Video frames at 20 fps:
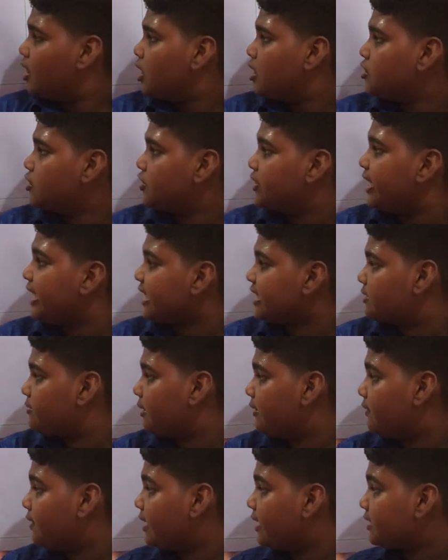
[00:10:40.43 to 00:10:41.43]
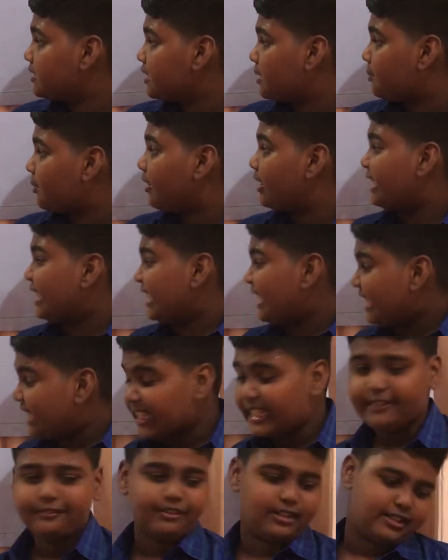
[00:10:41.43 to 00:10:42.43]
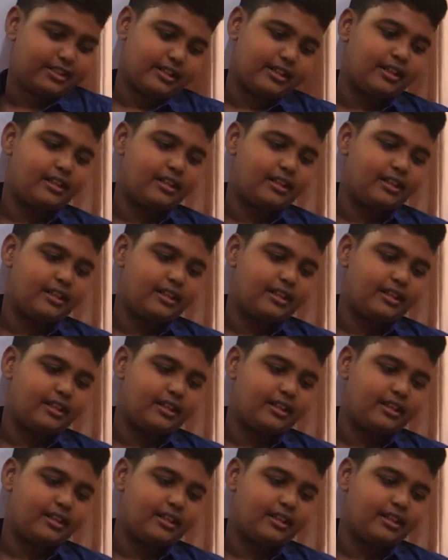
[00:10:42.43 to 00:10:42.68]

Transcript: So next we will learn about lever.